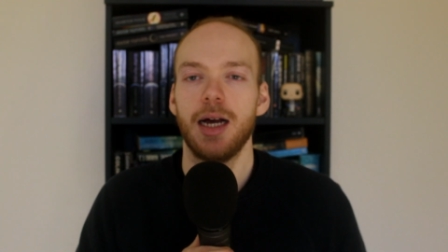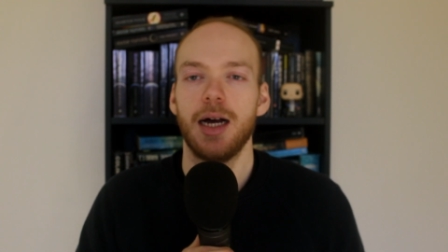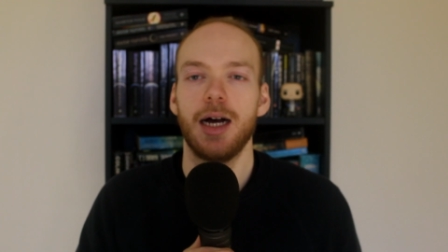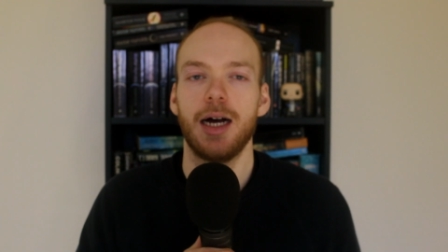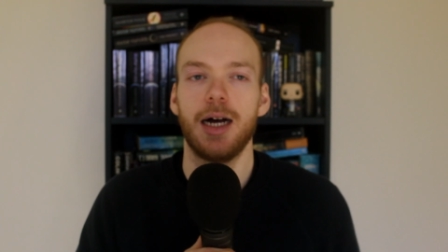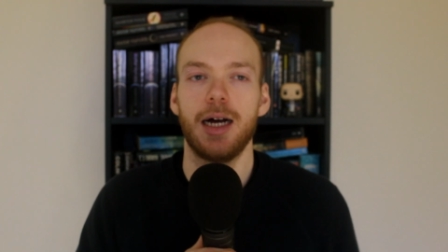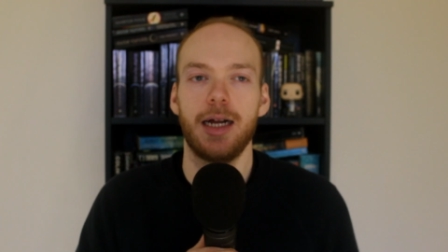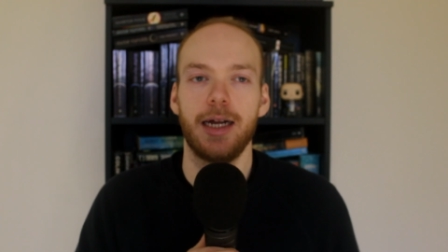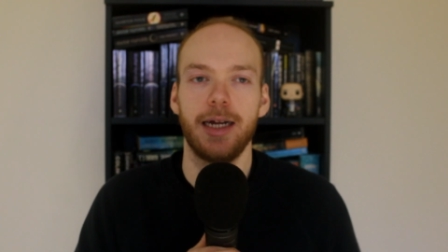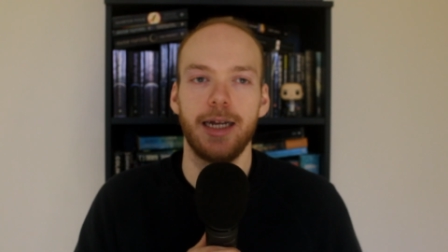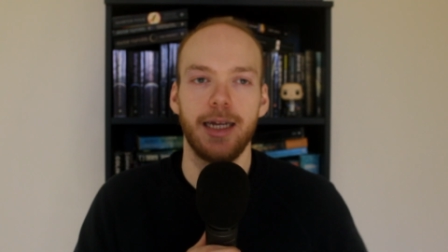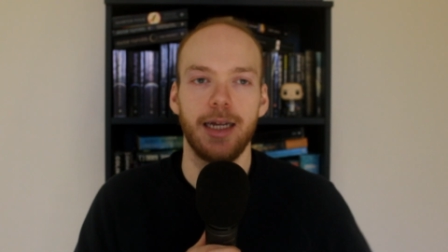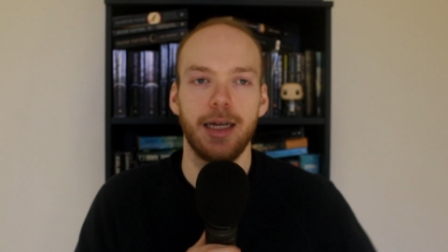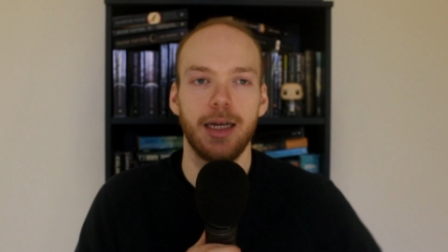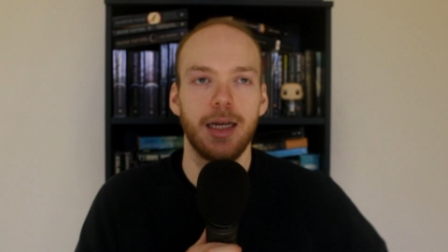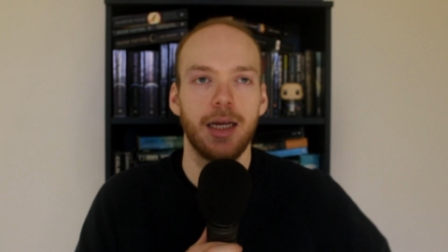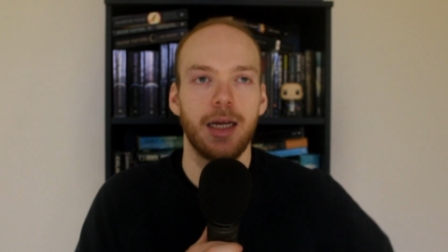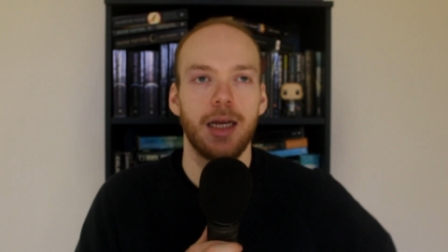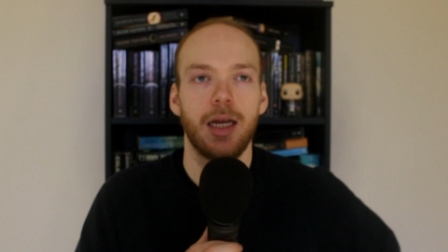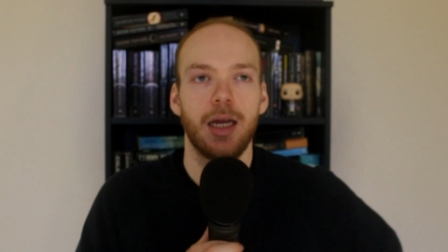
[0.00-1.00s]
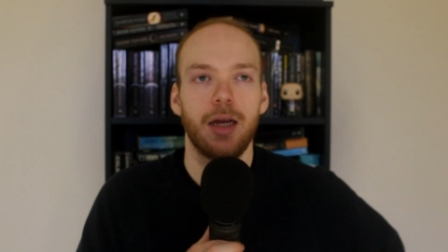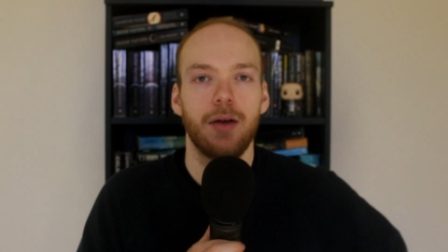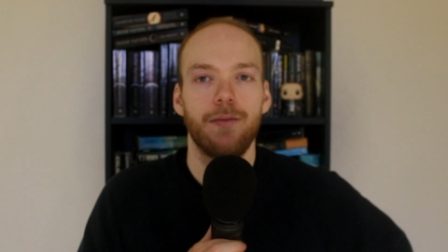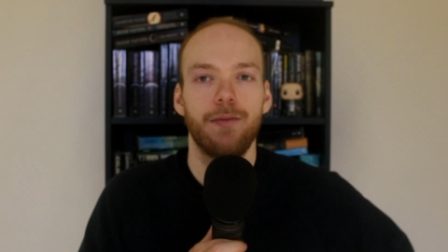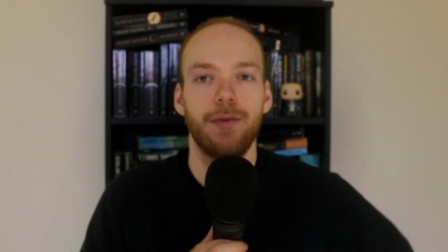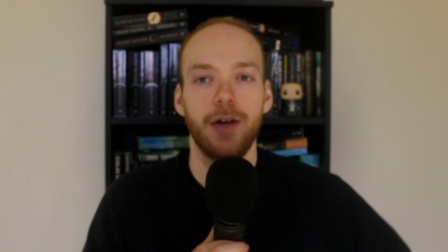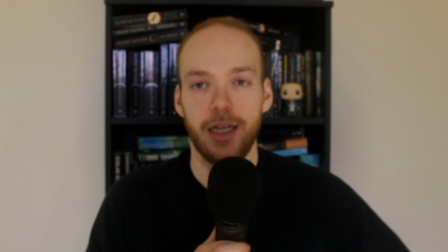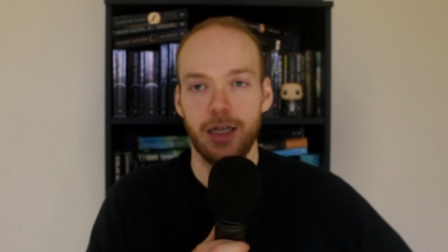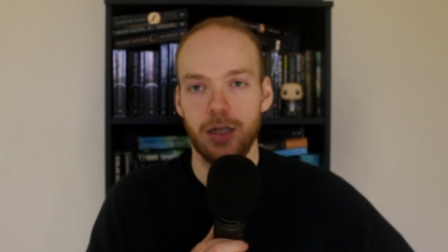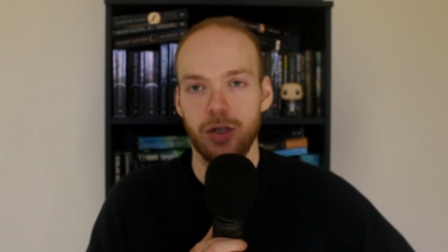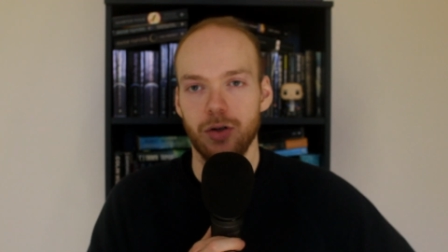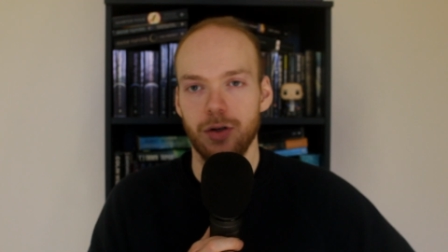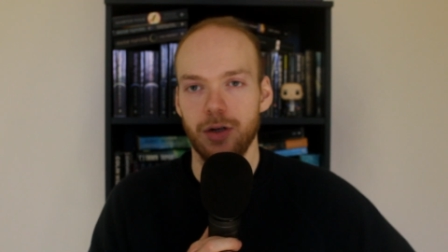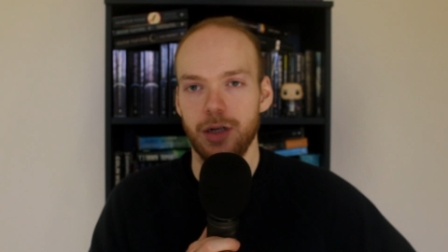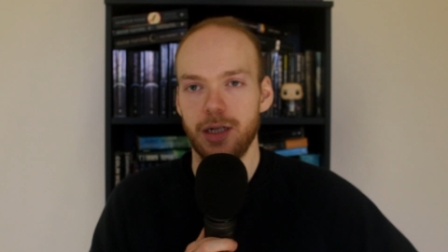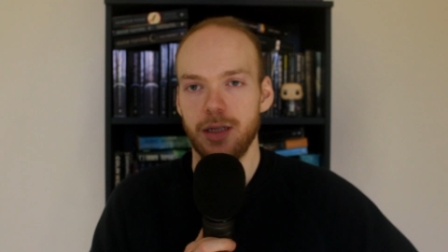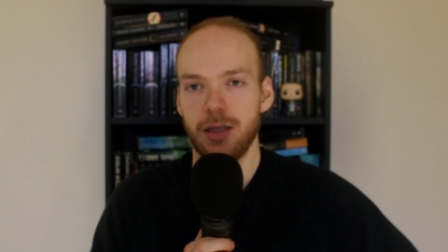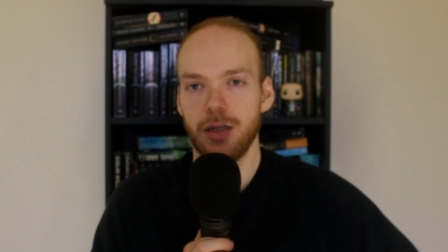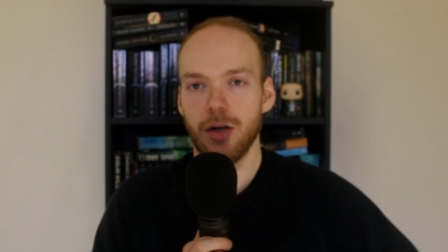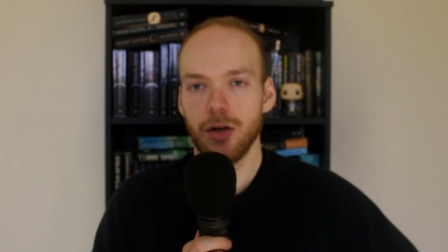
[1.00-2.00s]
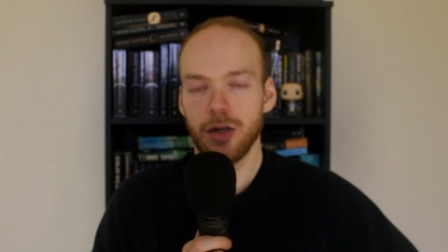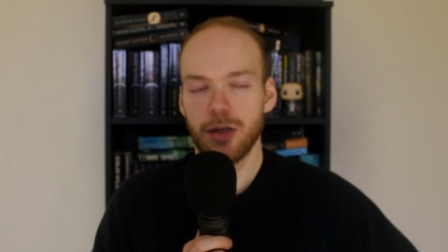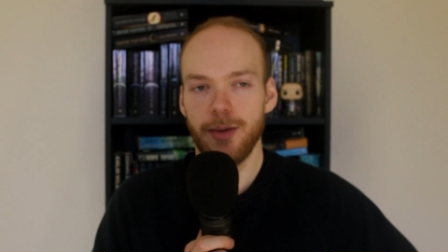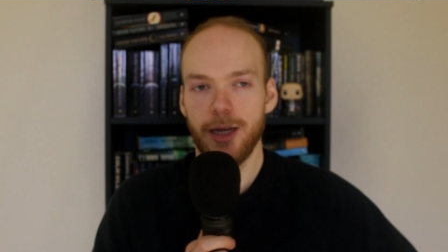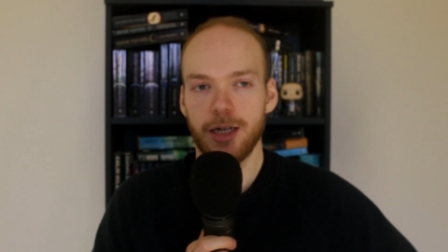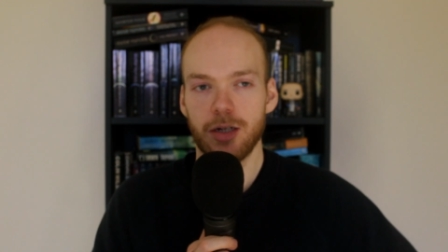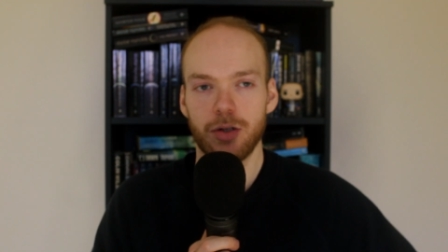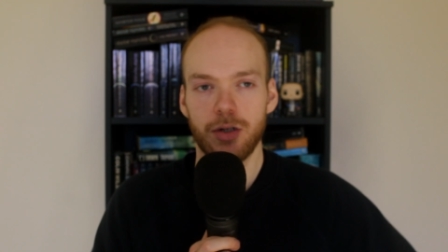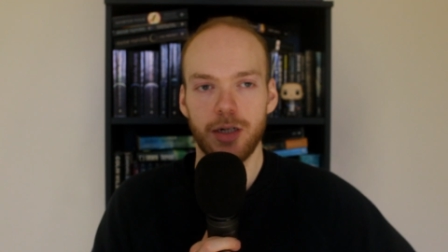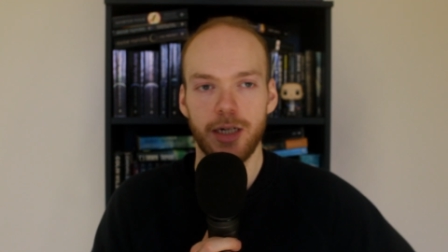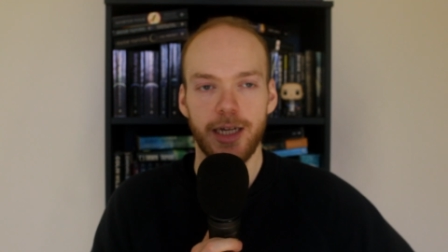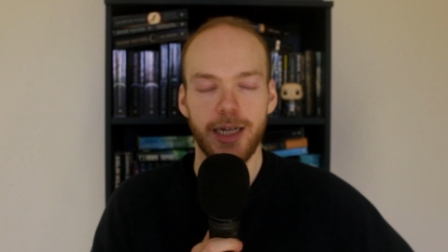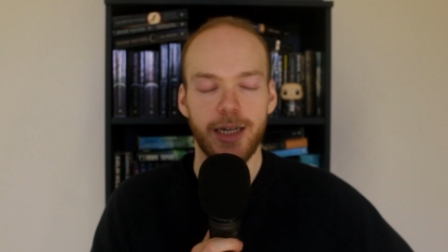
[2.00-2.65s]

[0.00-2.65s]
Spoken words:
I really enjoyed the documentary.